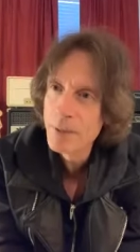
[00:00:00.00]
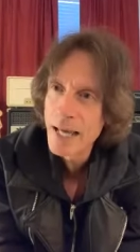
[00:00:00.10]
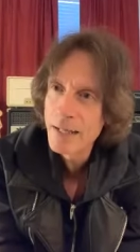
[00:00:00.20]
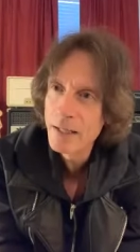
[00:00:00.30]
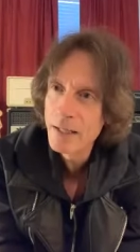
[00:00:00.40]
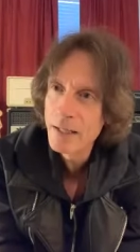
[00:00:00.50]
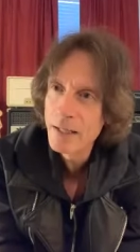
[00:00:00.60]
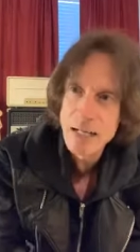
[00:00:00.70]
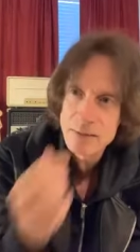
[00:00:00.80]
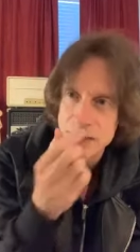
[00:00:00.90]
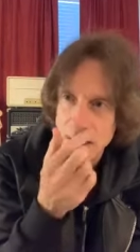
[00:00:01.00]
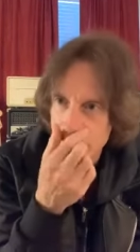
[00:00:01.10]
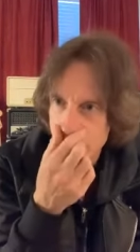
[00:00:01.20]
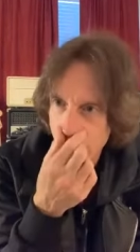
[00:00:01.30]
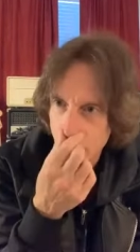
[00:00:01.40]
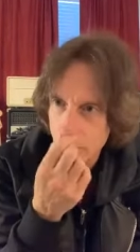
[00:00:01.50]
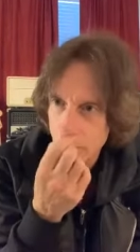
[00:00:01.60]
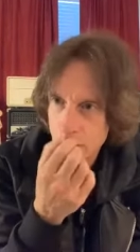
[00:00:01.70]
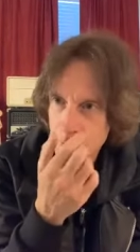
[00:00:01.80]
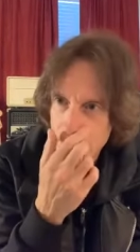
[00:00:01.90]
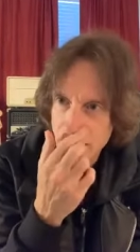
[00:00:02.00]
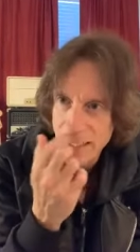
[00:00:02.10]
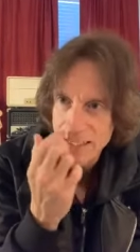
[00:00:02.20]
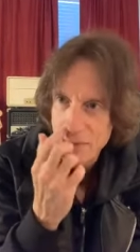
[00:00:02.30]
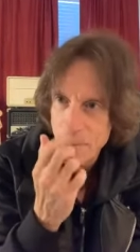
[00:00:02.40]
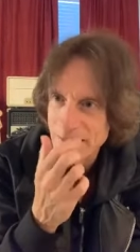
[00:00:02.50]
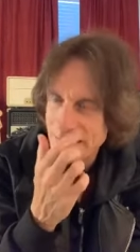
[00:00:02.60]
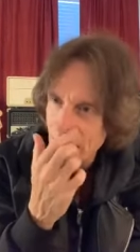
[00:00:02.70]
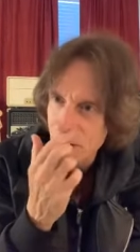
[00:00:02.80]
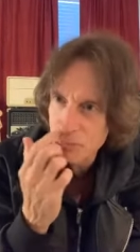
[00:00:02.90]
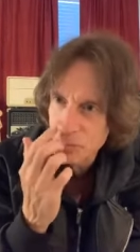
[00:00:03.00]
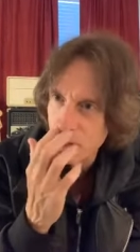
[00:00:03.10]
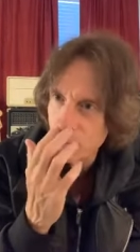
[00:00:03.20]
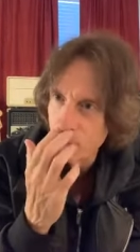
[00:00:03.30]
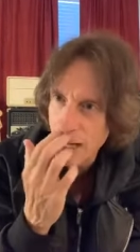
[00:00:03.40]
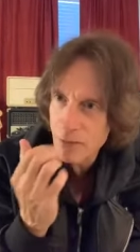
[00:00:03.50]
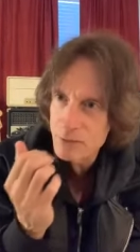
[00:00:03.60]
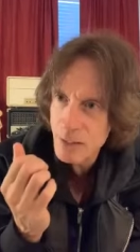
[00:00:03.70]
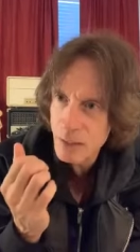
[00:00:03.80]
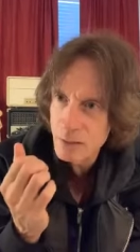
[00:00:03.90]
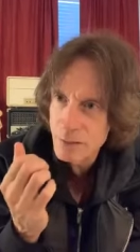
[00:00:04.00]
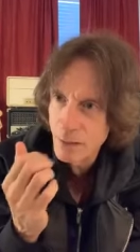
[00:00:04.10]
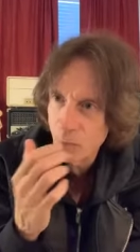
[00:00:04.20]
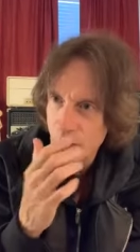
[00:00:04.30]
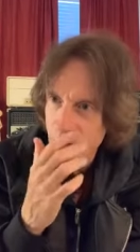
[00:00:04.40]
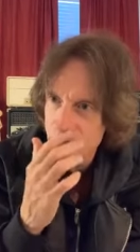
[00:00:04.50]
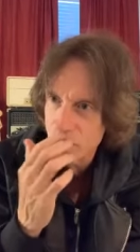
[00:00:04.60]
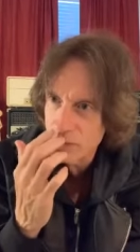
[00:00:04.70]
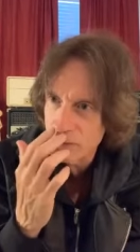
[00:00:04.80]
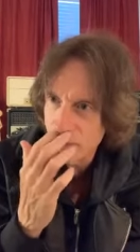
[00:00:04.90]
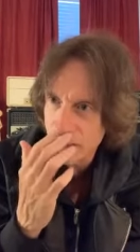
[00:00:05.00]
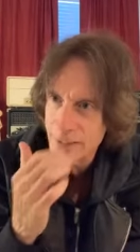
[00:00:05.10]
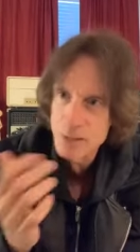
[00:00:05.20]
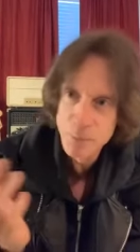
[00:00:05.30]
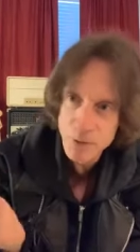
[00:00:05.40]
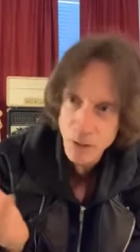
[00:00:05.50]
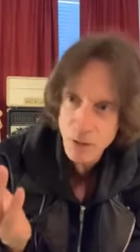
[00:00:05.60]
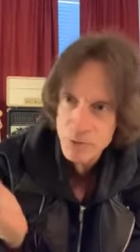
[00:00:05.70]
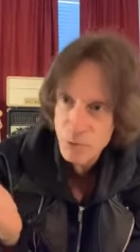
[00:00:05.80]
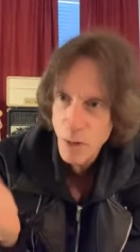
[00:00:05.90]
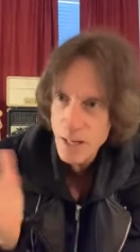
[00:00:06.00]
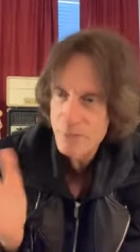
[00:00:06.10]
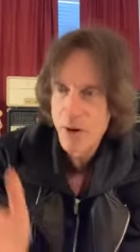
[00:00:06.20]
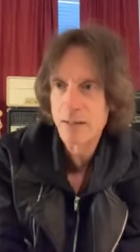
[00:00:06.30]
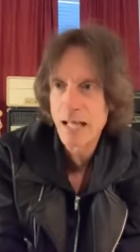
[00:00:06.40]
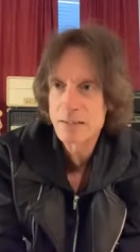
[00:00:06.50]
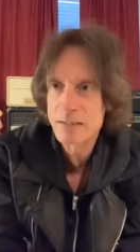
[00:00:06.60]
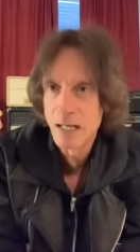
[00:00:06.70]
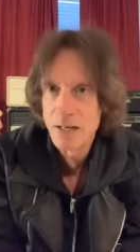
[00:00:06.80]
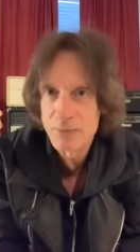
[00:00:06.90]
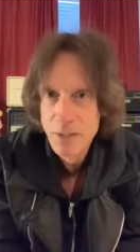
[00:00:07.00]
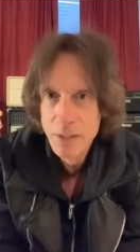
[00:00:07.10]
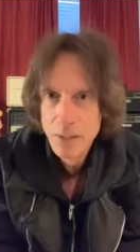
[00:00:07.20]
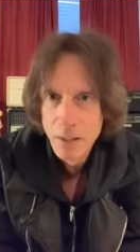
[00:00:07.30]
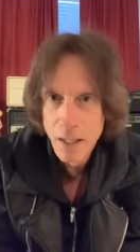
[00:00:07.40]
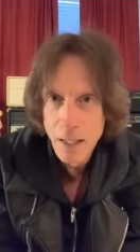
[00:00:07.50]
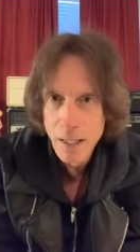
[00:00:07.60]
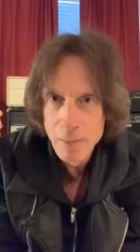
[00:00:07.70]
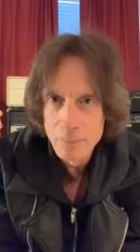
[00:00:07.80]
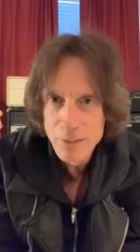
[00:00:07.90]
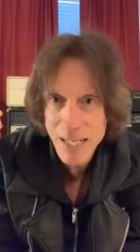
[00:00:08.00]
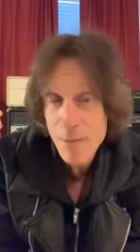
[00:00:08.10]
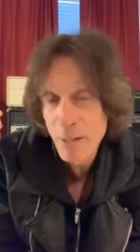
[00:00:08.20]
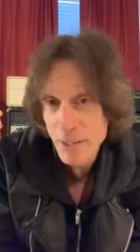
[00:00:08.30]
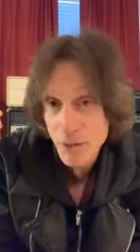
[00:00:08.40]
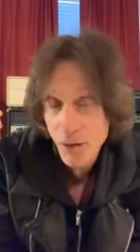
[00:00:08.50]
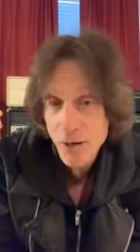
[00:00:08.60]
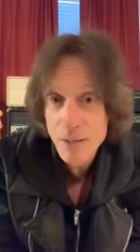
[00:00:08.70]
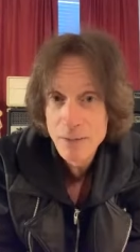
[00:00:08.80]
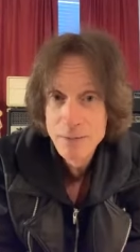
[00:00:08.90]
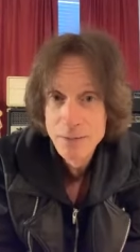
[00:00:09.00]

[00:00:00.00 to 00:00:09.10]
But hang on, you know, outside of you know, if I'm in death row, outside of you know, making sure I kiss my daughters, the wife, all that stuff, um, can I have my guitar?